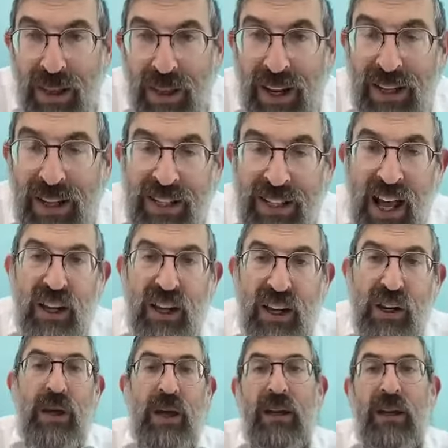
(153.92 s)
thick
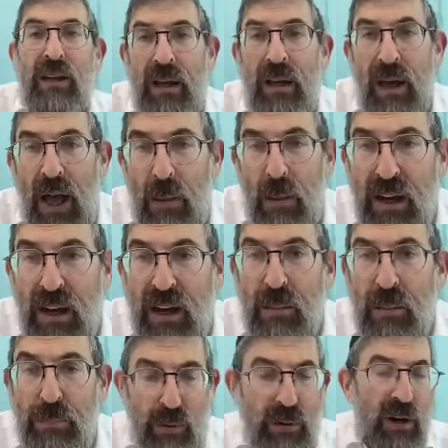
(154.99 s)
wooden comb that is
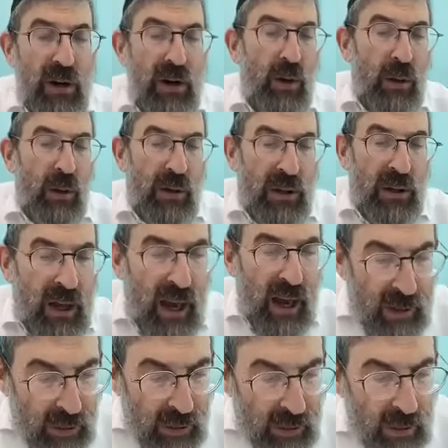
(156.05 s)
not going to go ahead and make a
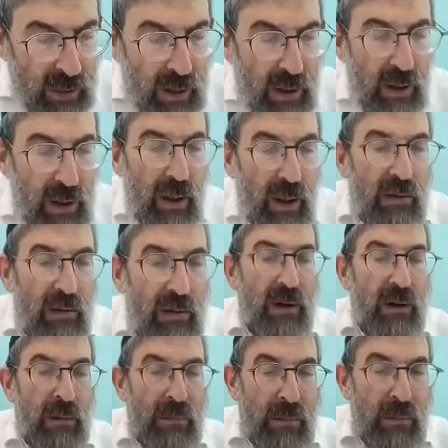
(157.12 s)
chabura, a hole in the
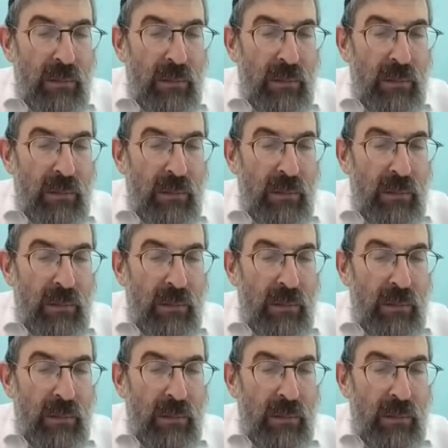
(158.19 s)
animal.